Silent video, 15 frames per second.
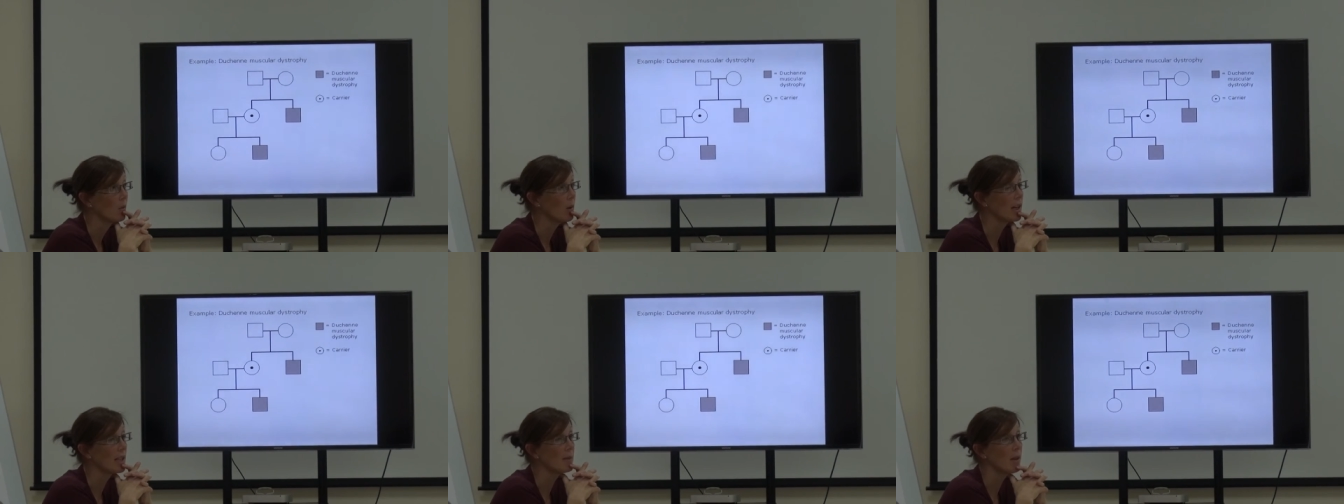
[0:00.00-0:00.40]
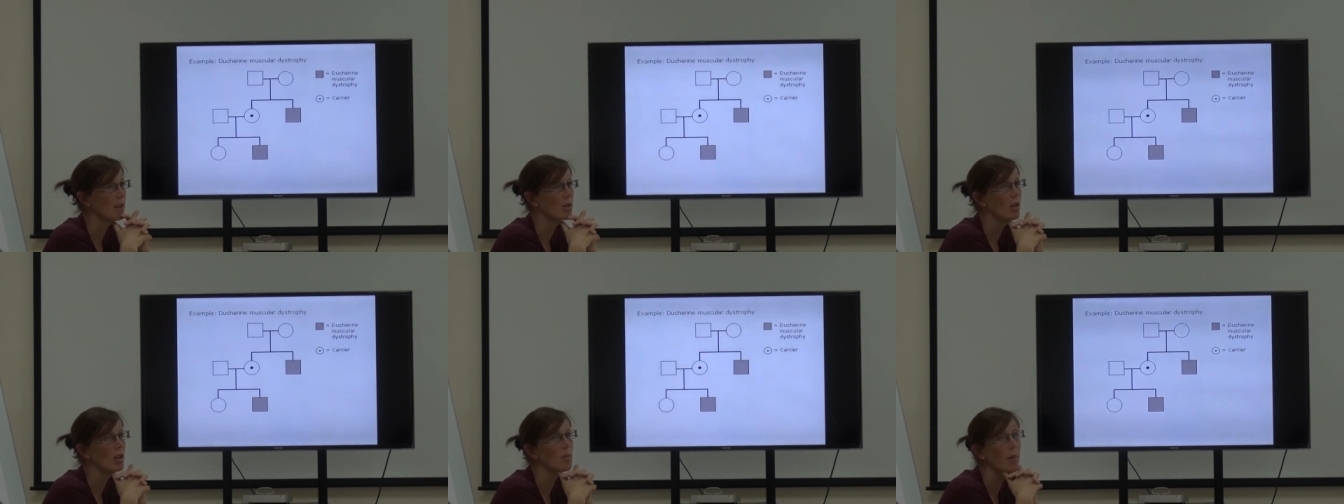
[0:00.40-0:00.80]
we
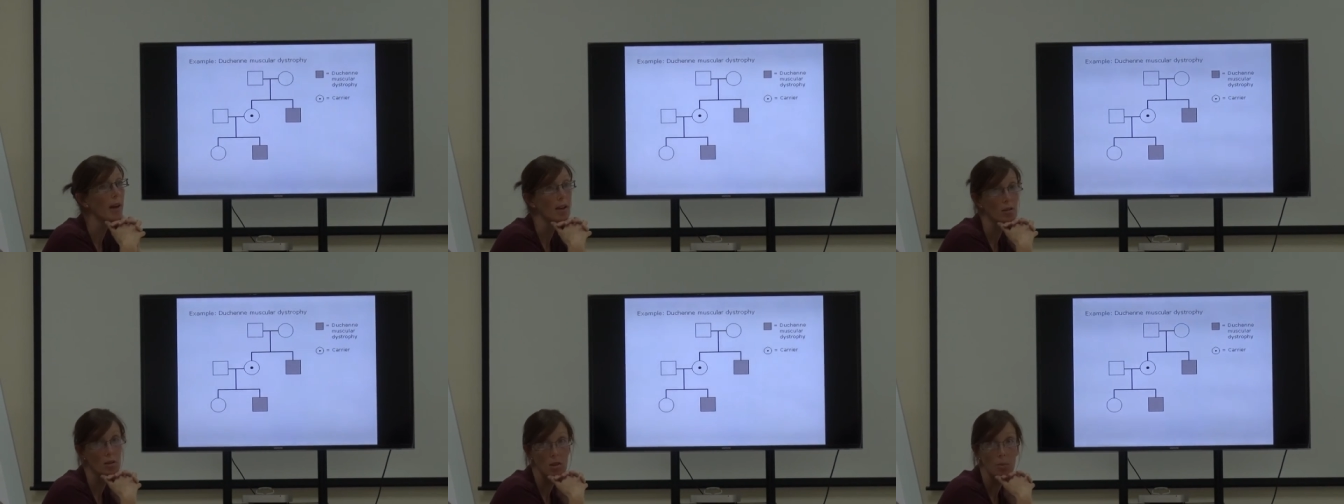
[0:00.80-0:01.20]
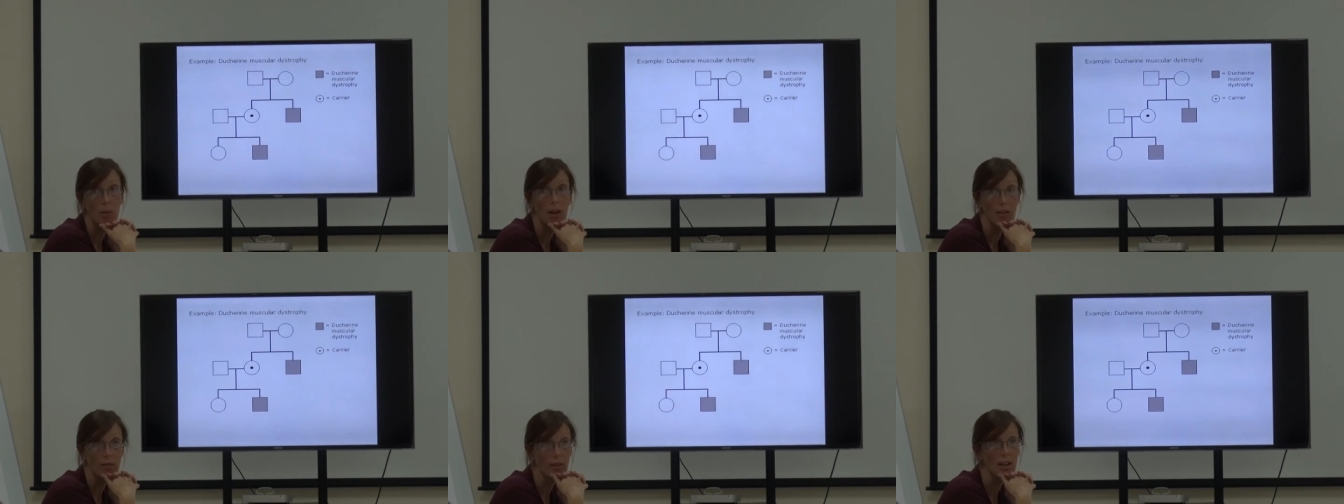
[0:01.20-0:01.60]
expect only males to
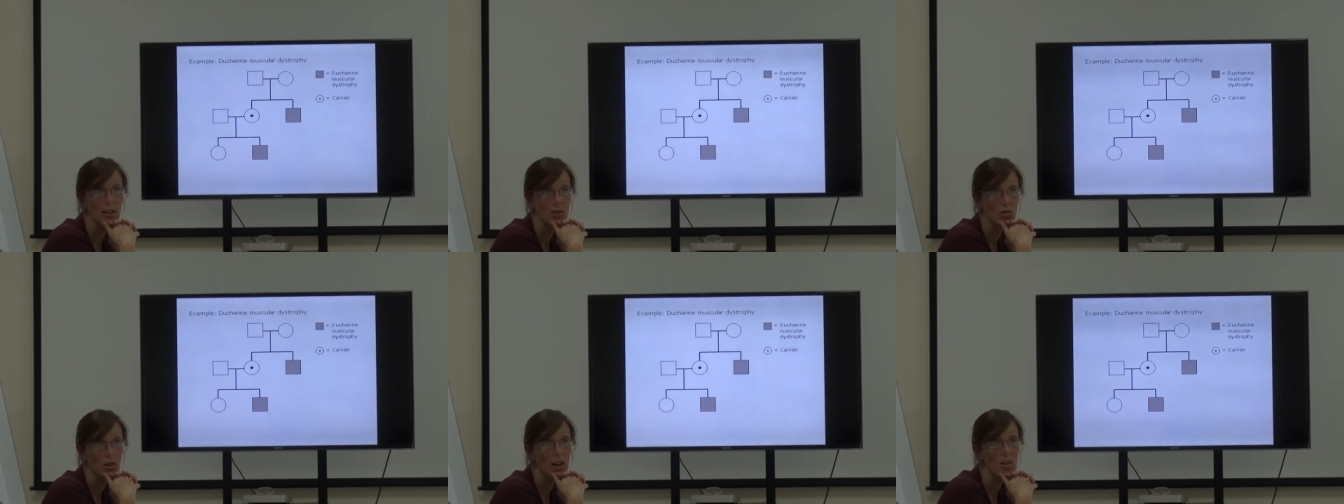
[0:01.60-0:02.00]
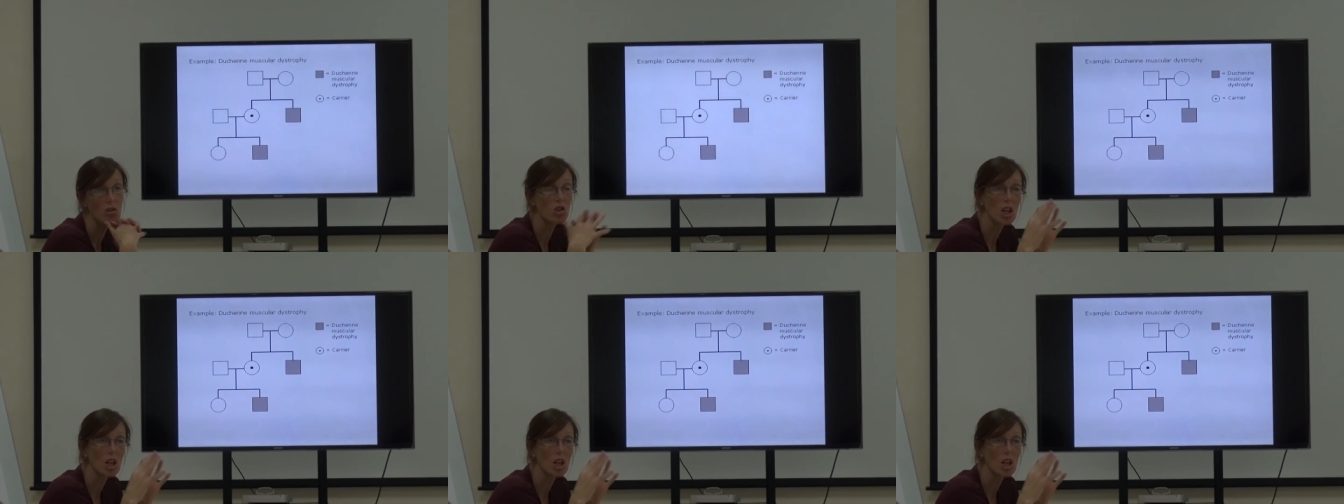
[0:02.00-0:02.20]
manifest, right?